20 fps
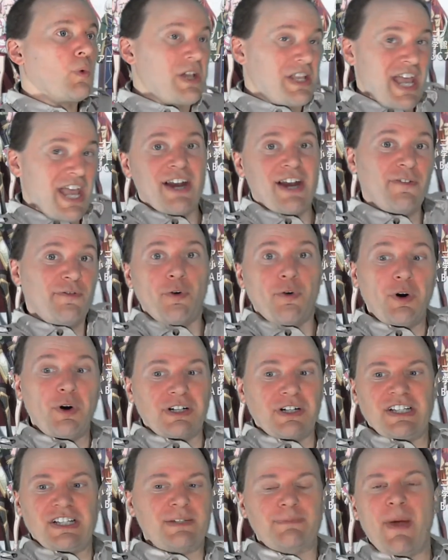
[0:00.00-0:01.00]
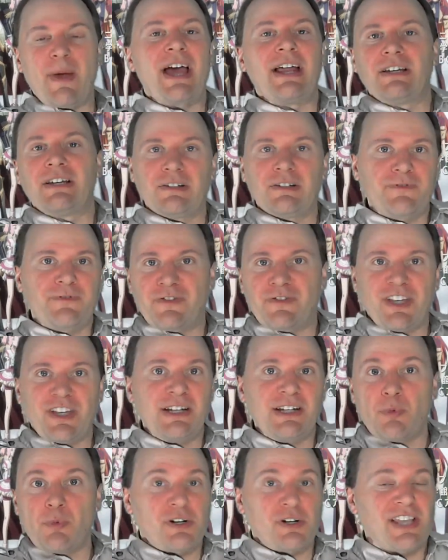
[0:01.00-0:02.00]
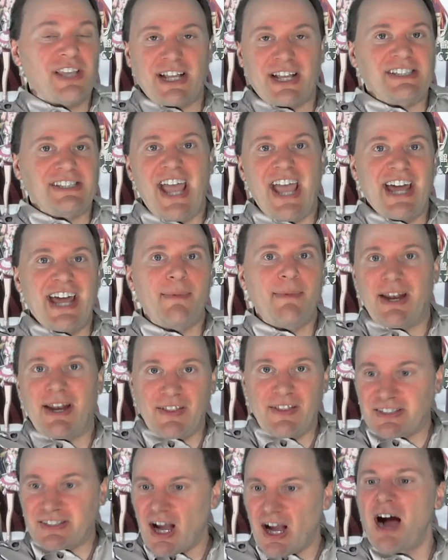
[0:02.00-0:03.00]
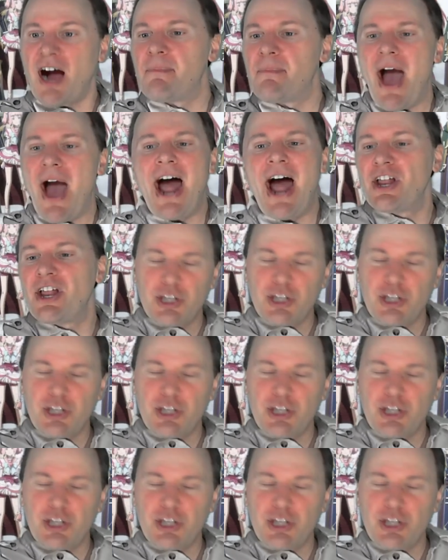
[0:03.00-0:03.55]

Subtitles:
can't afford to spend 15 more seconds animating this combat.